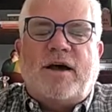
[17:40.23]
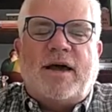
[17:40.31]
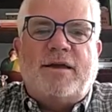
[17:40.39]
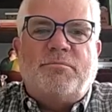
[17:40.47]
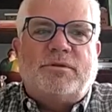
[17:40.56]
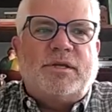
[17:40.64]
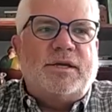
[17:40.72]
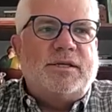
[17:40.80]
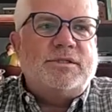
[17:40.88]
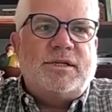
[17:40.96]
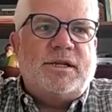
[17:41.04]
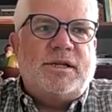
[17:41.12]
valuable
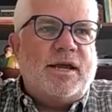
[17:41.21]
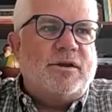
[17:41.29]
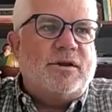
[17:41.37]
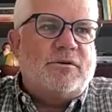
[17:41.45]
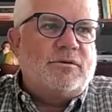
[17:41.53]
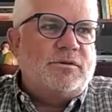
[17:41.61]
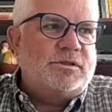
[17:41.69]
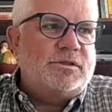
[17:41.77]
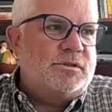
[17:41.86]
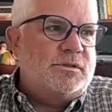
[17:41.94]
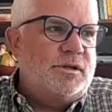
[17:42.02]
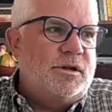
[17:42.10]
things today, or
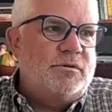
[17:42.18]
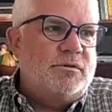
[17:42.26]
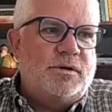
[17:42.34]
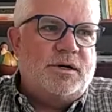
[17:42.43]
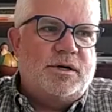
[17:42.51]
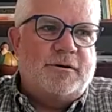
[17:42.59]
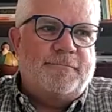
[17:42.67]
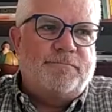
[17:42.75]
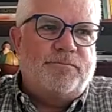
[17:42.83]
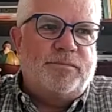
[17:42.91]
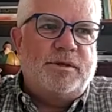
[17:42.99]
just, you know,